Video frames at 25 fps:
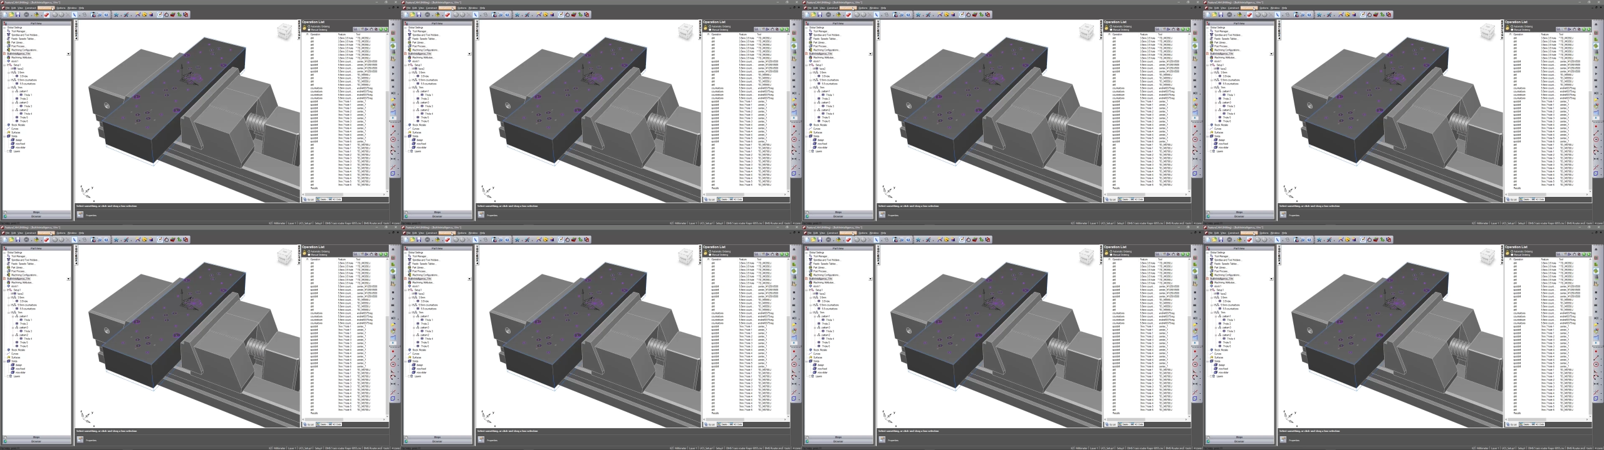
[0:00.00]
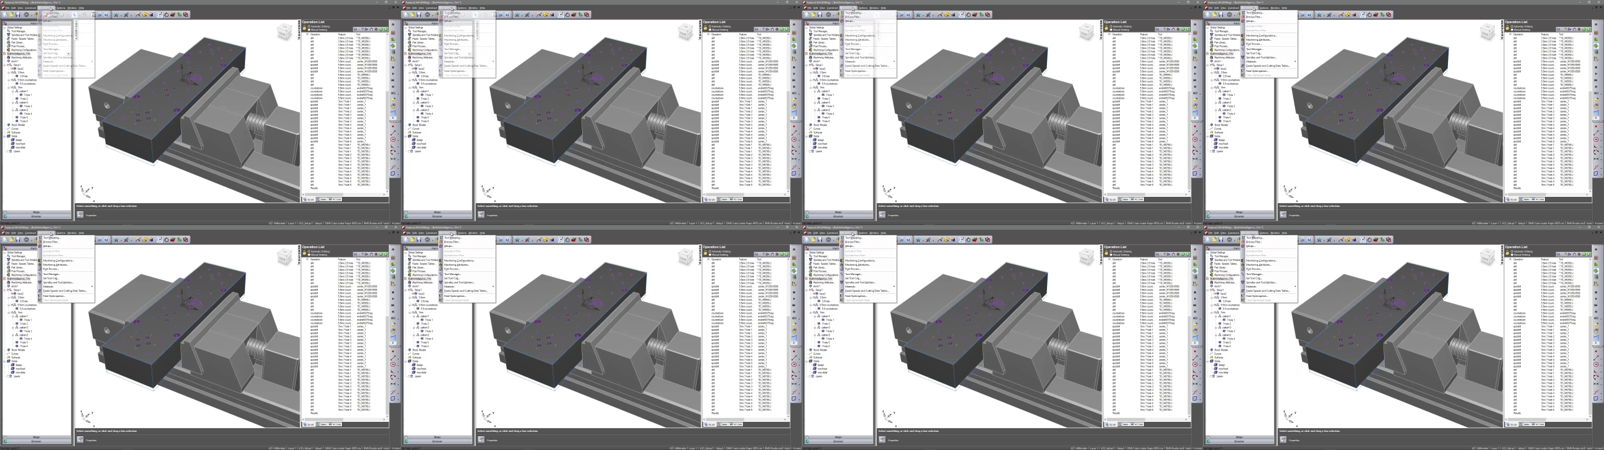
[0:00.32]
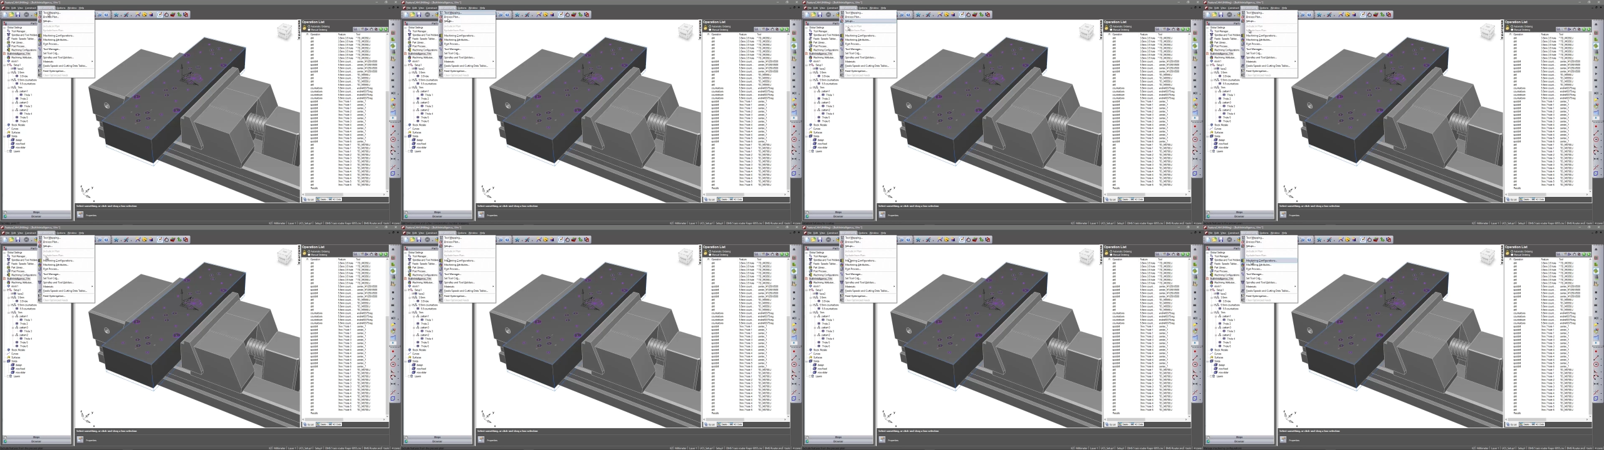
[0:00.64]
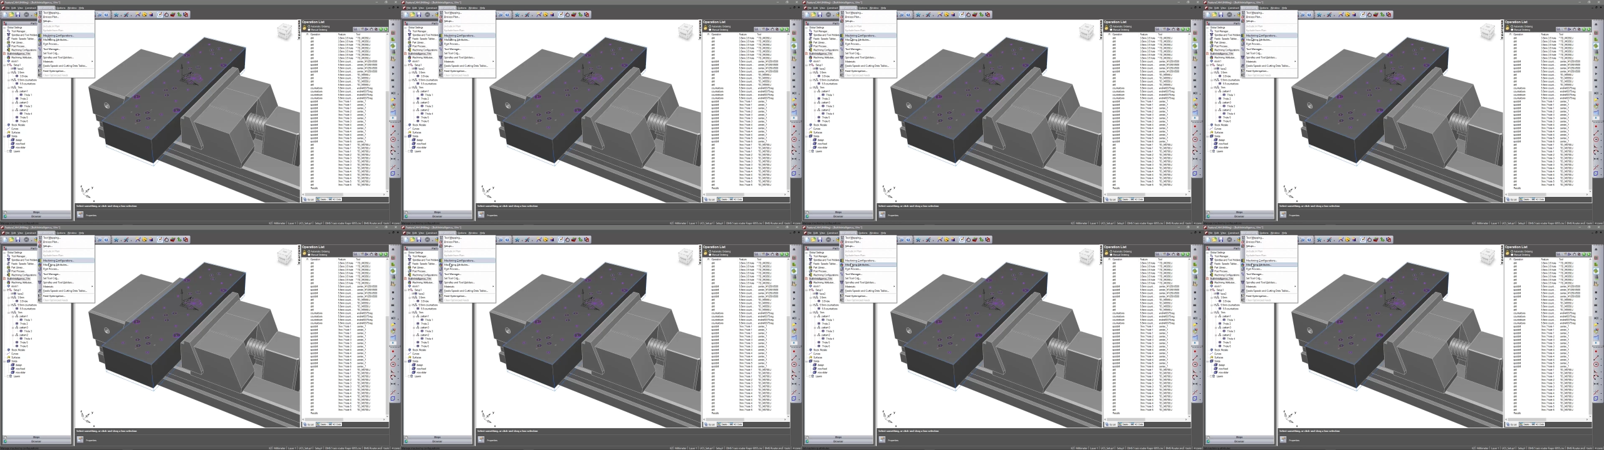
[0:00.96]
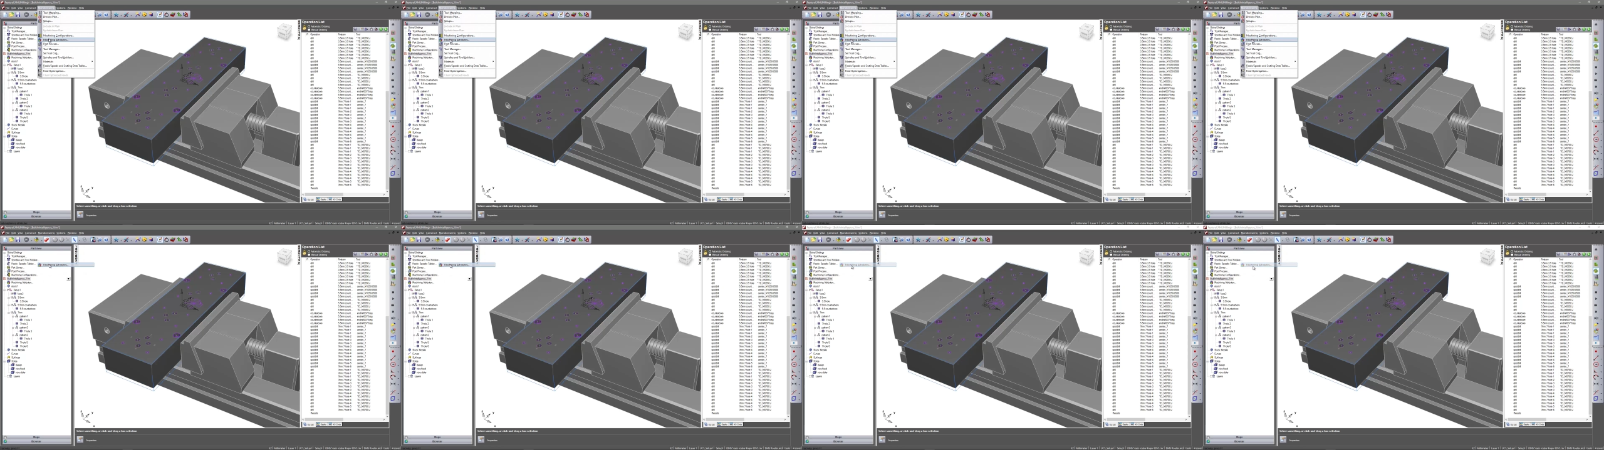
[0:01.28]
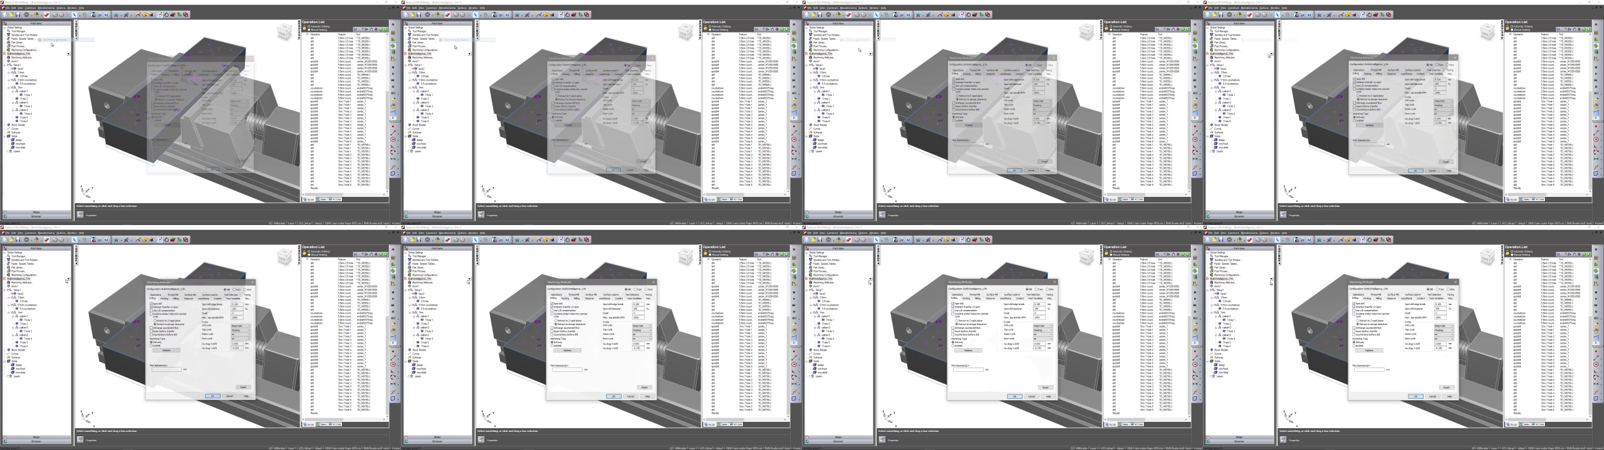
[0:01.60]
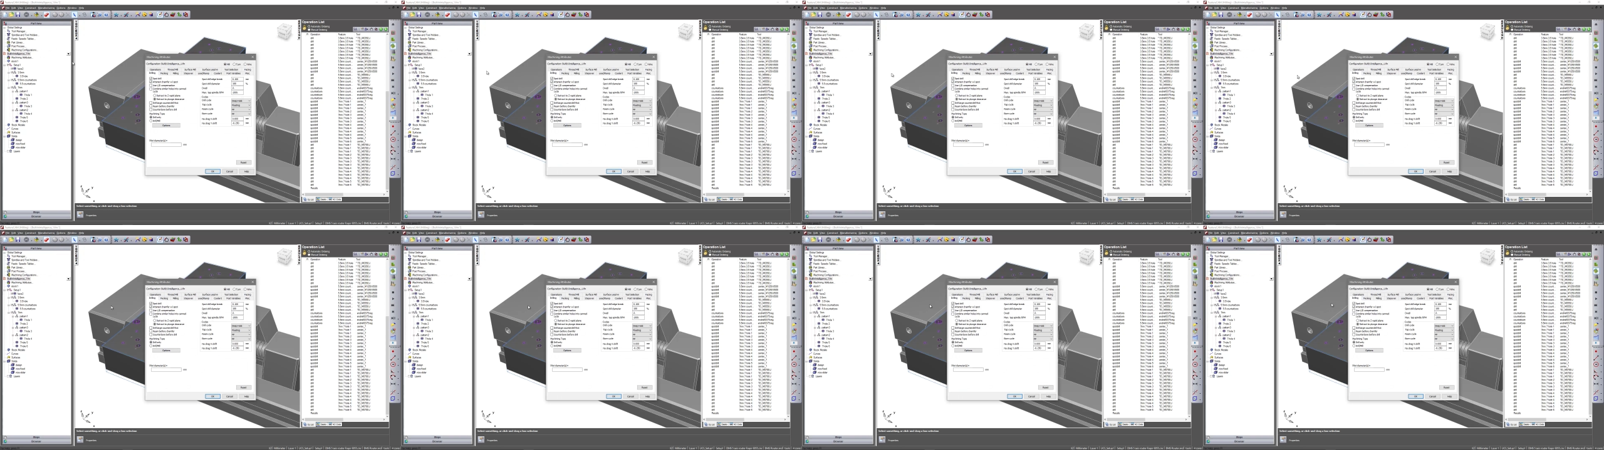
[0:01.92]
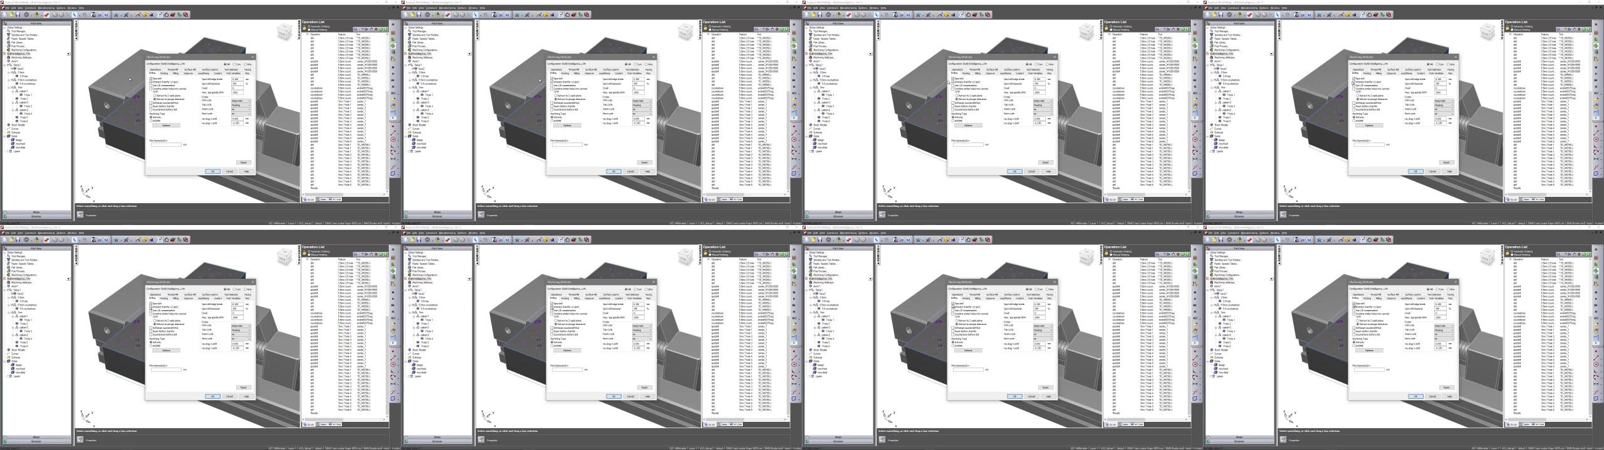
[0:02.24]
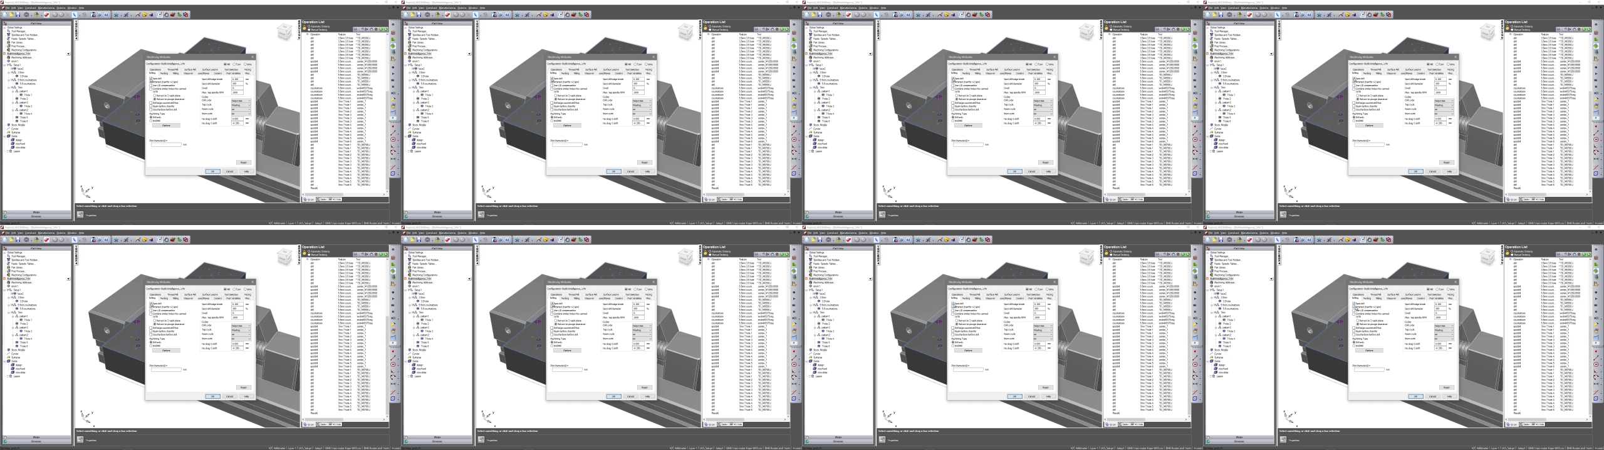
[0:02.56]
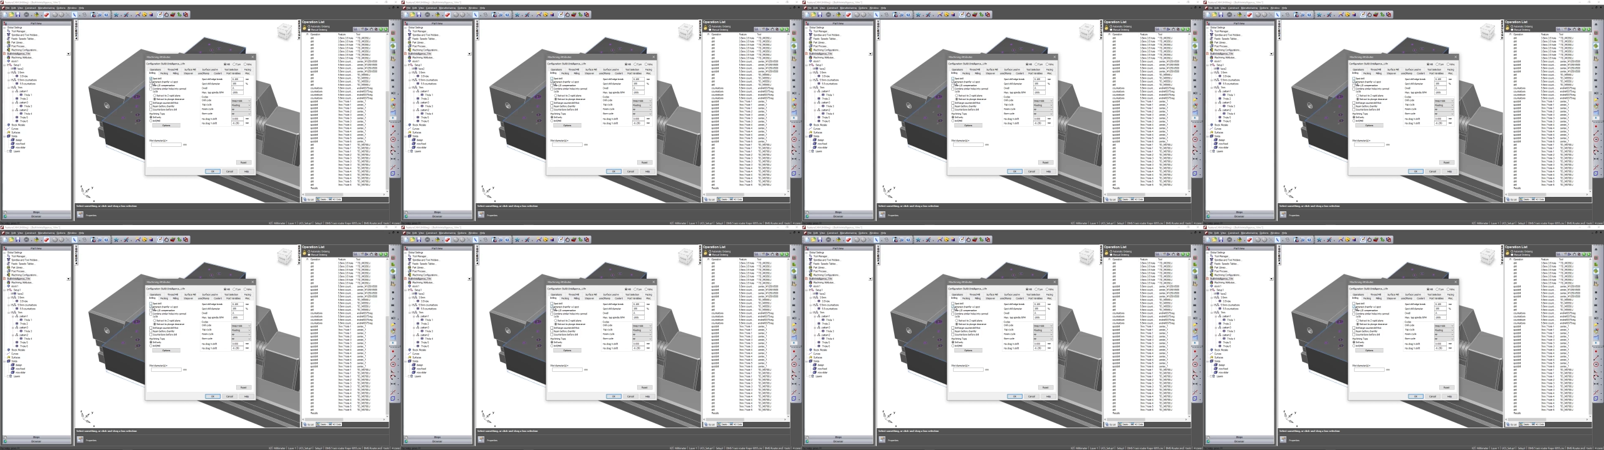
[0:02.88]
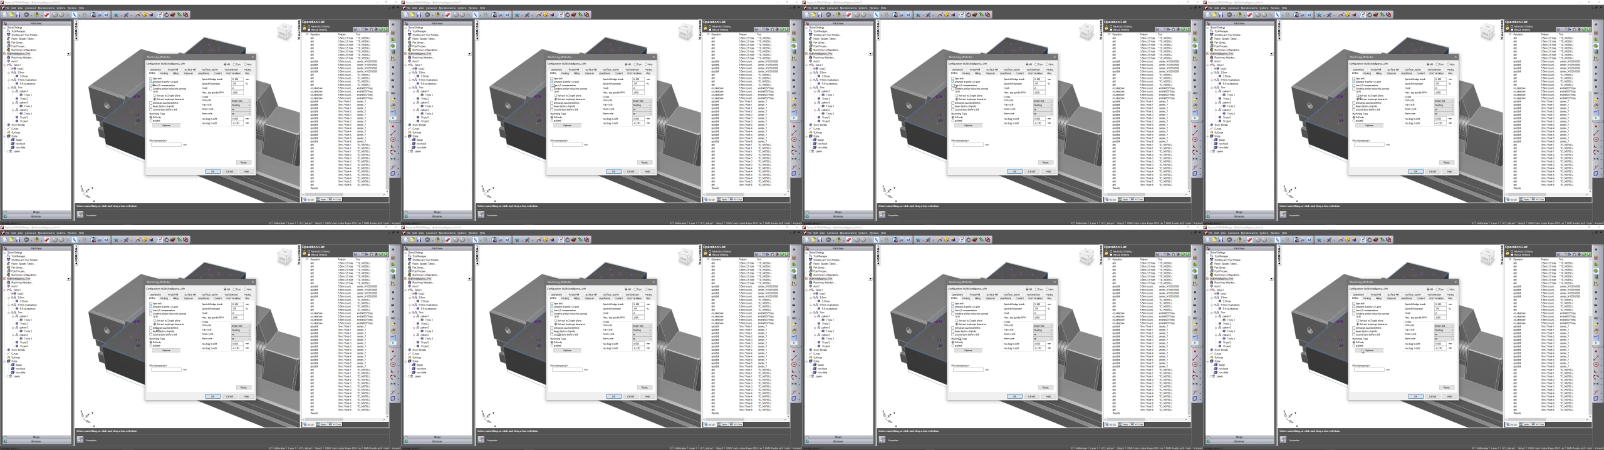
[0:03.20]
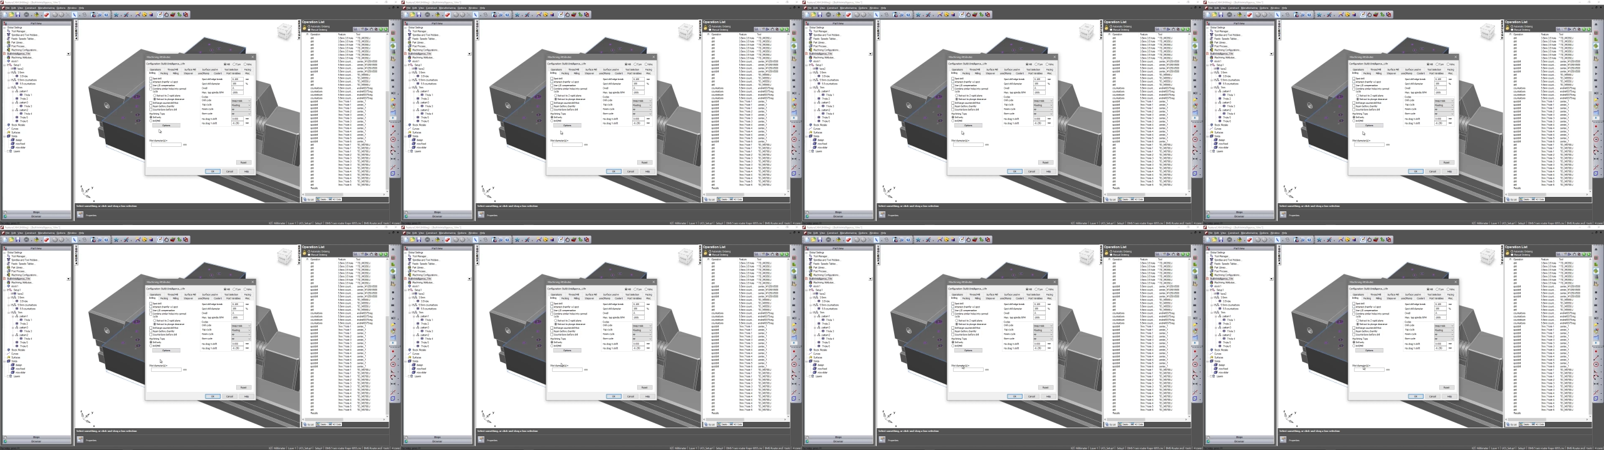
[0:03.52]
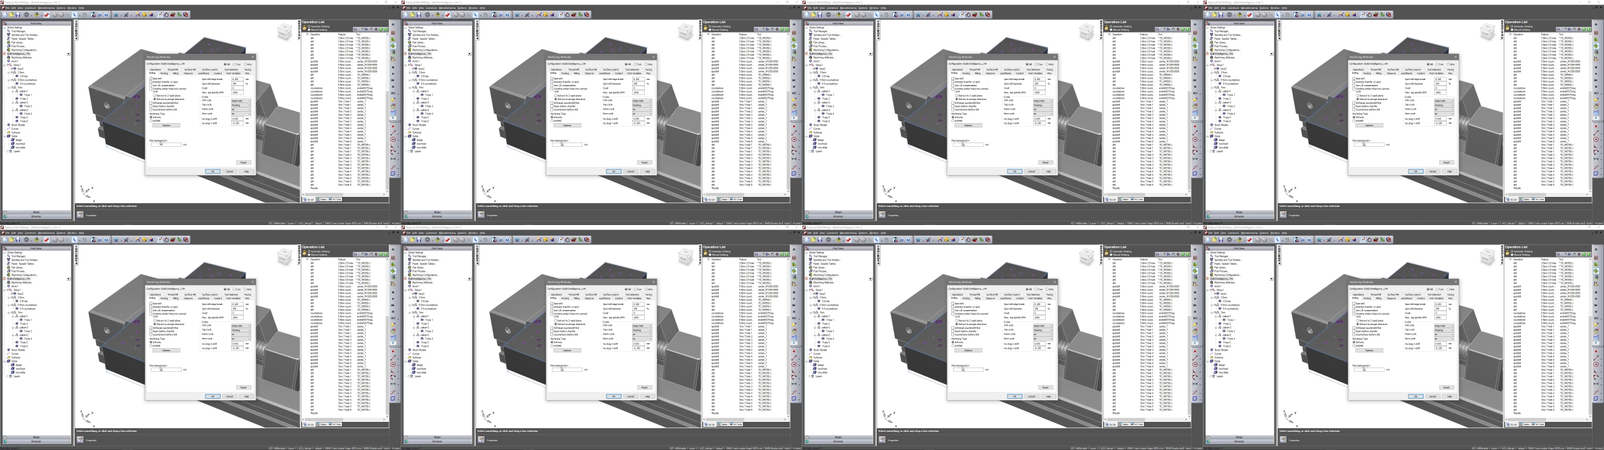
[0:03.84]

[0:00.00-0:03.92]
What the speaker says: (no speaker visible)